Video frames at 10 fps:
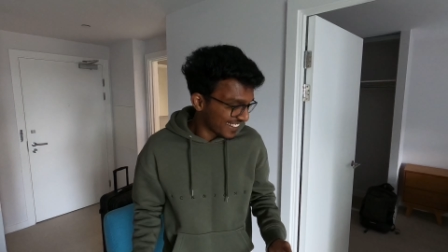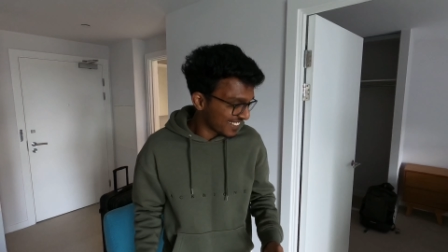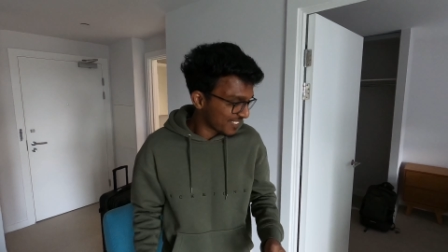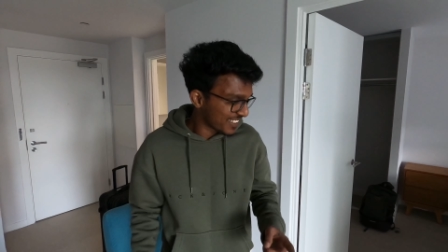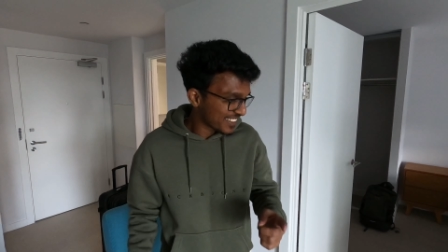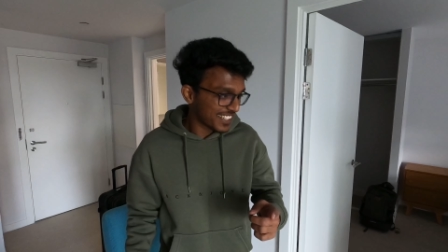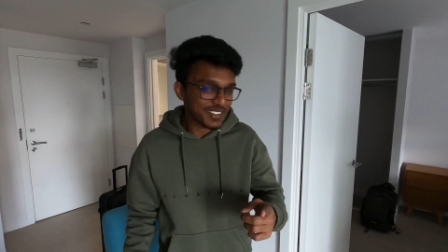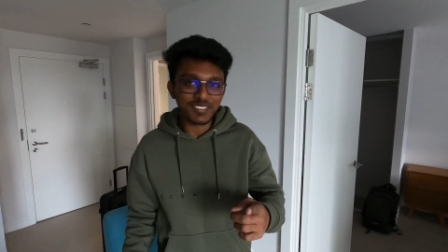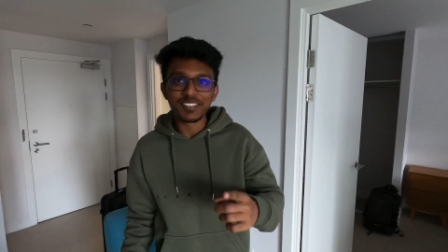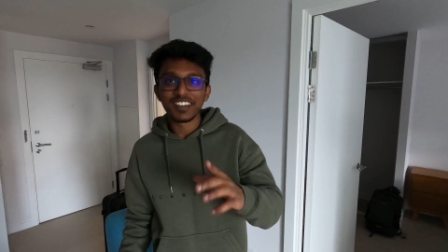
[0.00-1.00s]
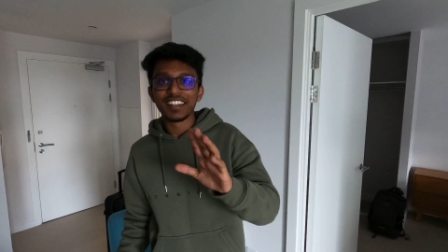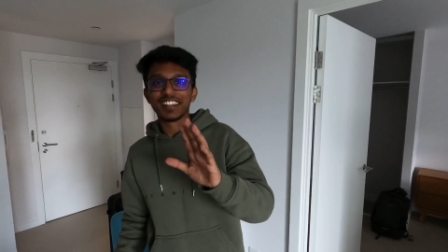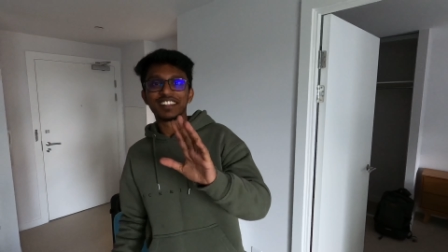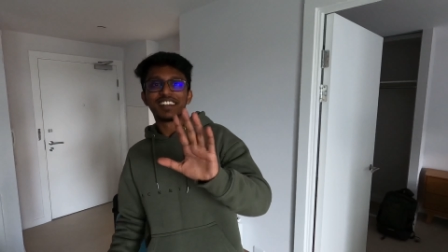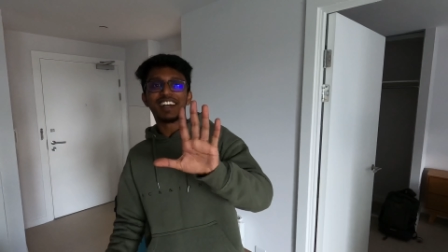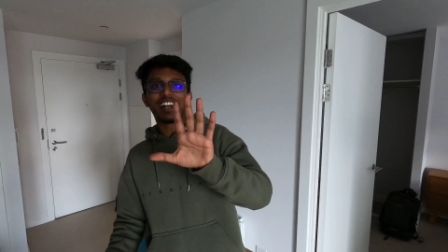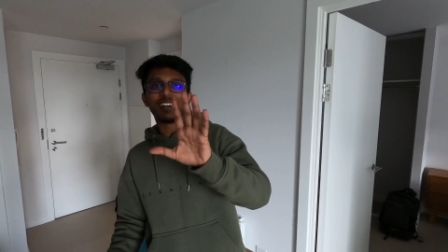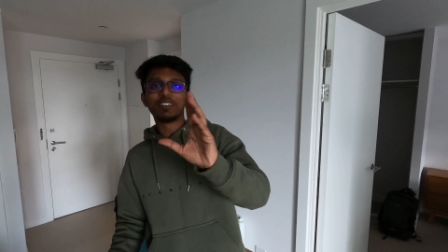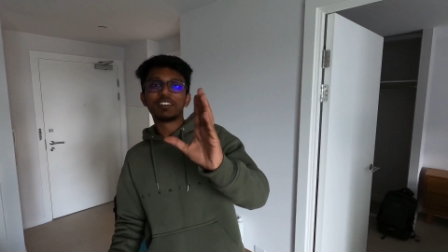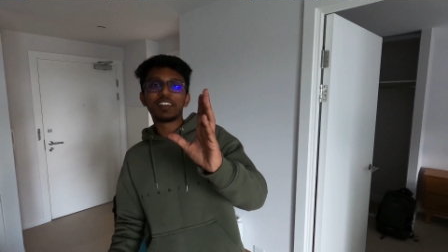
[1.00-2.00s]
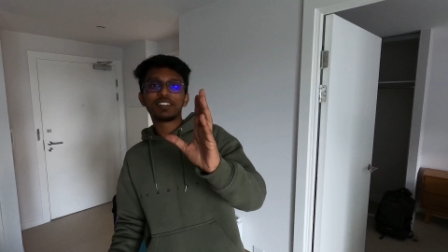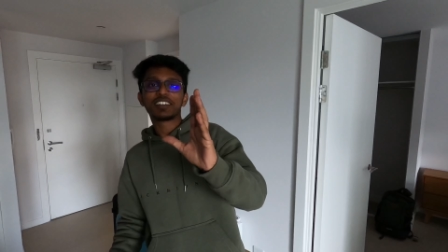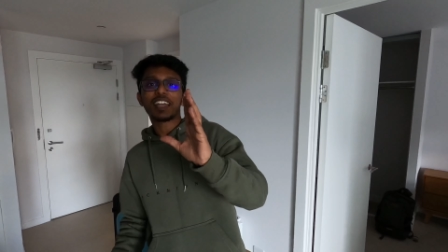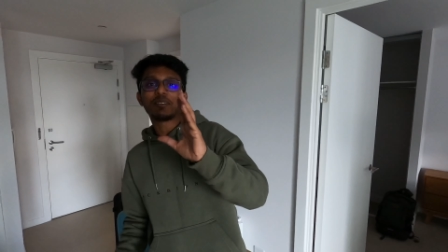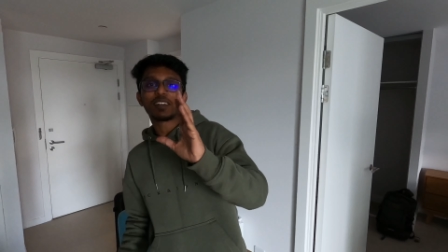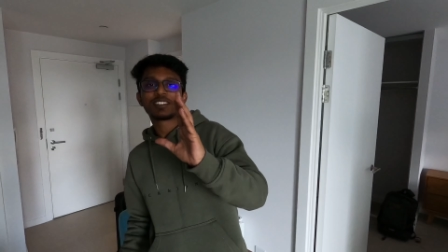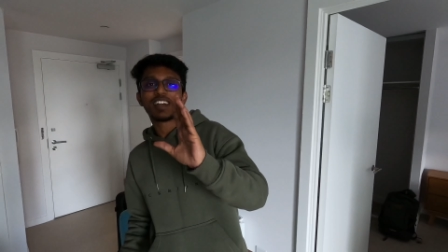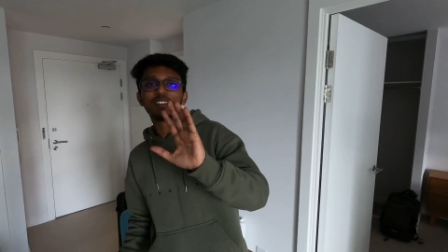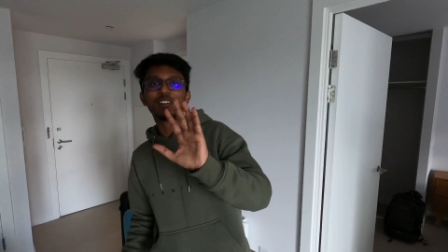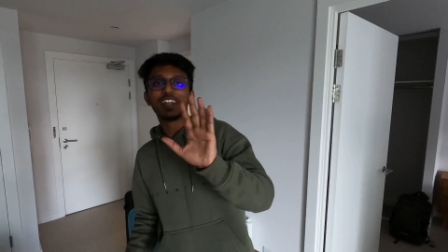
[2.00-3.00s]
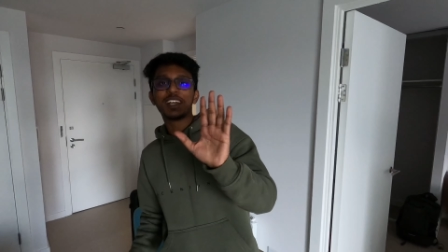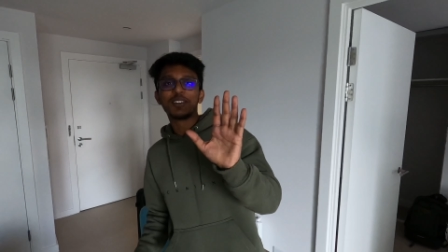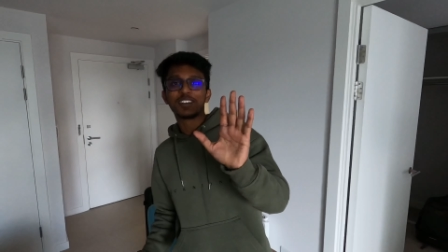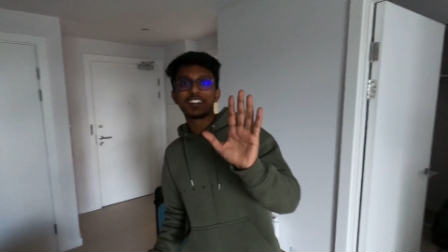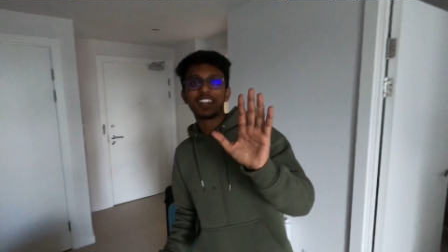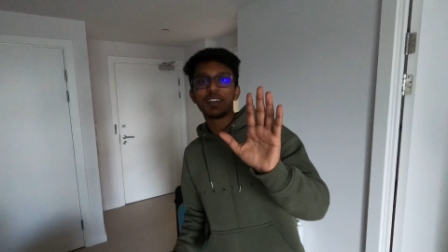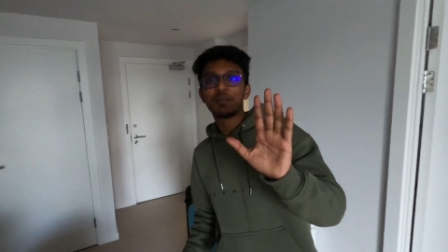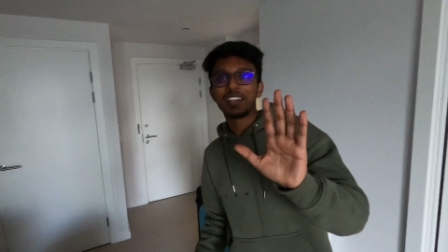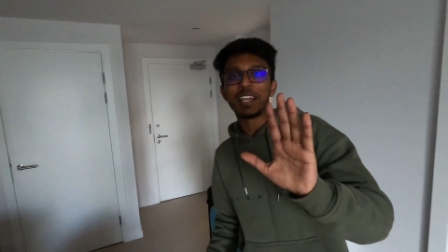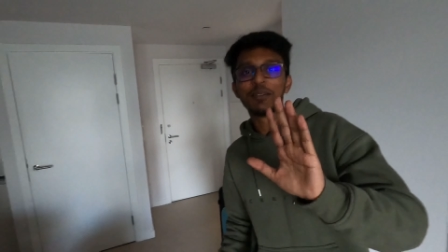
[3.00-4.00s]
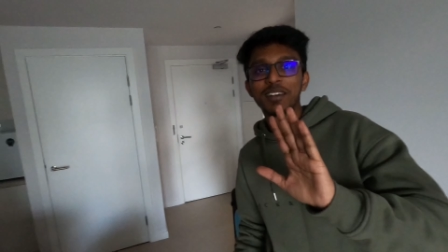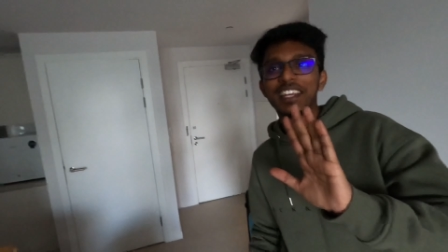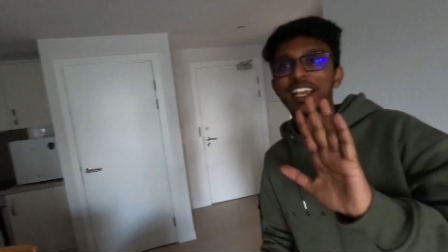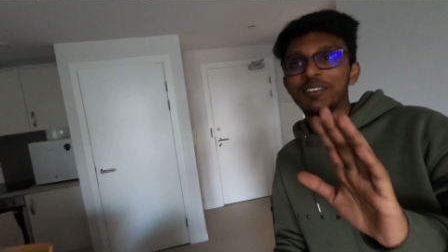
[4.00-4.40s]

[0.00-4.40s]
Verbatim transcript: and it's the first time I'm in front of a camera, so I have no idea what to tell. But then I'm really